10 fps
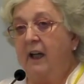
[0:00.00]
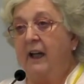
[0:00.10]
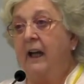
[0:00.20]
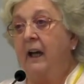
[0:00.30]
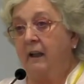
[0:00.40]

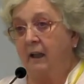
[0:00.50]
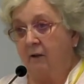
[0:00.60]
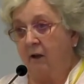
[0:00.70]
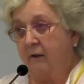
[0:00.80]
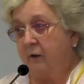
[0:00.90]

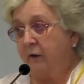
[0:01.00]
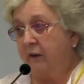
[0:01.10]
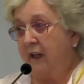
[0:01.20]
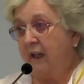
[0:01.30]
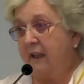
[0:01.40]
along
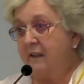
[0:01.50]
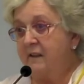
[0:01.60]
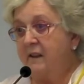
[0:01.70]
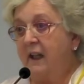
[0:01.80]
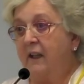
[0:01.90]
those
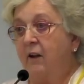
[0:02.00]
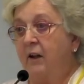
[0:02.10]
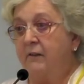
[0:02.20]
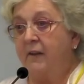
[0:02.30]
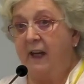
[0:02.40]
lines and
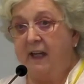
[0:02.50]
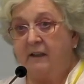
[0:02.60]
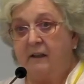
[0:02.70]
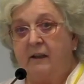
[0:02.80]
all of that.